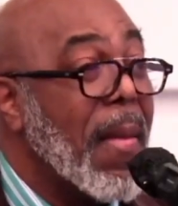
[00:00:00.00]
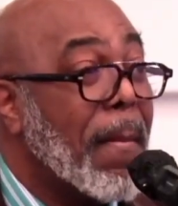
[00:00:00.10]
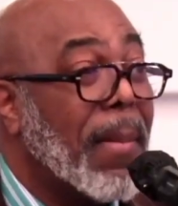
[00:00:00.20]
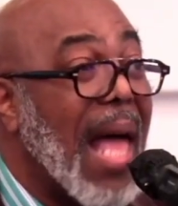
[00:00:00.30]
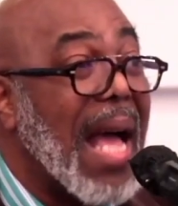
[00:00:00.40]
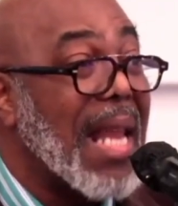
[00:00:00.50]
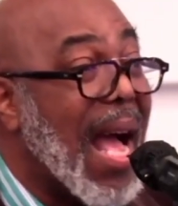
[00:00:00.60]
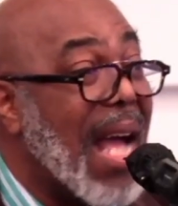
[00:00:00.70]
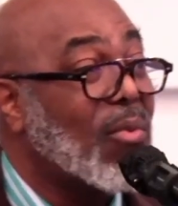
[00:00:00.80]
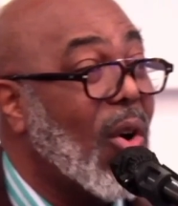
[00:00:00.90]
blind
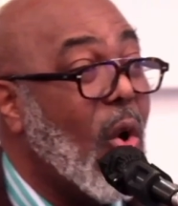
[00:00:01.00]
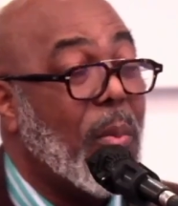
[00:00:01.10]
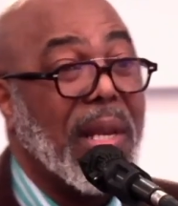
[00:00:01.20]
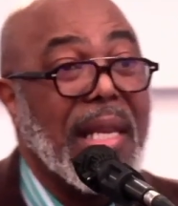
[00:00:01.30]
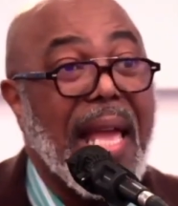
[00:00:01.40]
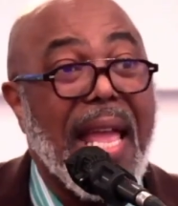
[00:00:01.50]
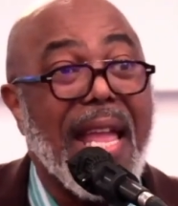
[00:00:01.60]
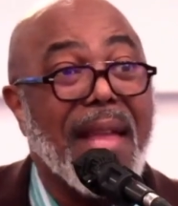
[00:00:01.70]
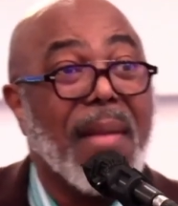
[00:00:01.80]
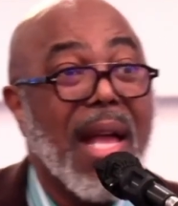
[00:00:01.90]
eyes were open,
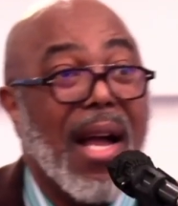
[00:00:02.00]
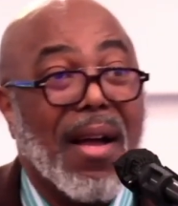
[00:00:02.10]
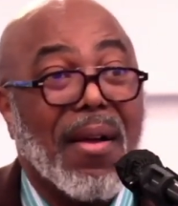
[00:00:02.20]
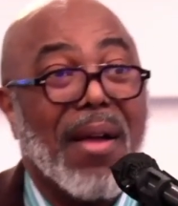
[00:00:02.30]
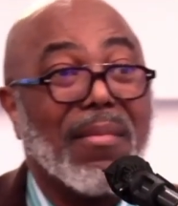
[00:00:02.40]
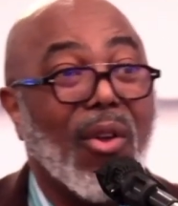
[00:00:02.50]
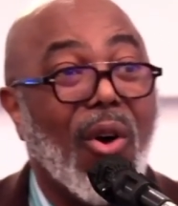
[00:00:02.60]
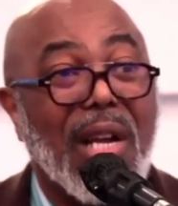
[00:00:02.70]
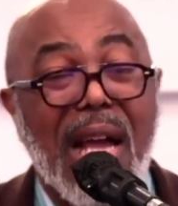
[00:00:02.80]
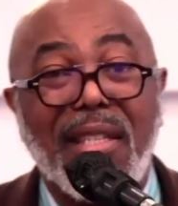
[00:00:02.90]
lame, uh, um, all
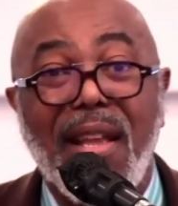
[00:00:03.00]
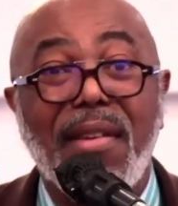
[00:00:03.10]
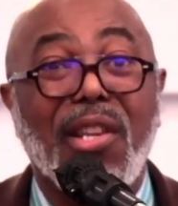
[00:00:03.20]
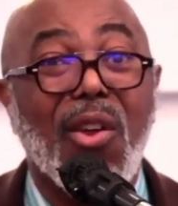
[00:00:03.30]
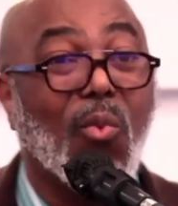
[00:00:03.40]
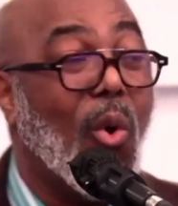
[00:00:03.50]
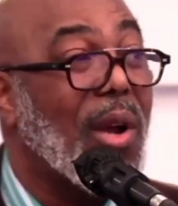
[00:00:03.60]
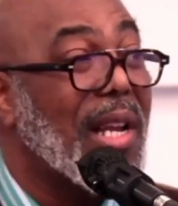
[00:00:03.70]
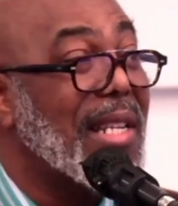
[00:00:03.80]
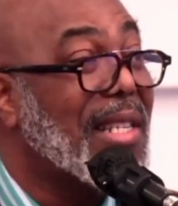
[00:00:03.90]
kinds of stuff. He turned water
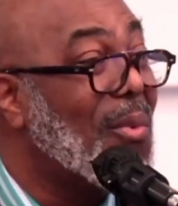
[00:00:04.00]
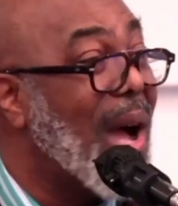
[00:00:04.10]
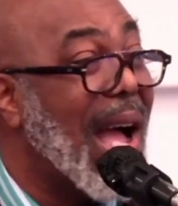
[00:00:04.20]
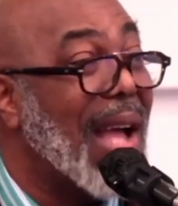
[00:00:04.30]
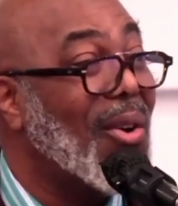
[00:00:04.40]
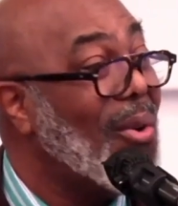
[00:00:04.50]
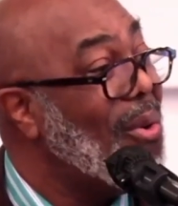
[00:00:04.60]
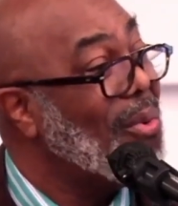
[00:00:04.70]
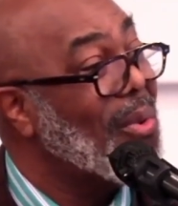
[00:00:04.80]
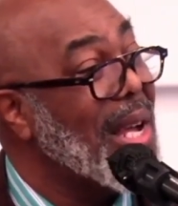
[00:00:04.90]
into wine. Oh,
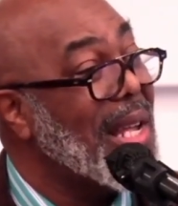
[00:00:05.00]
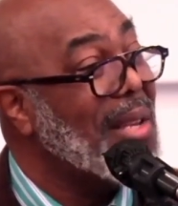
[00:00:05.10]
what?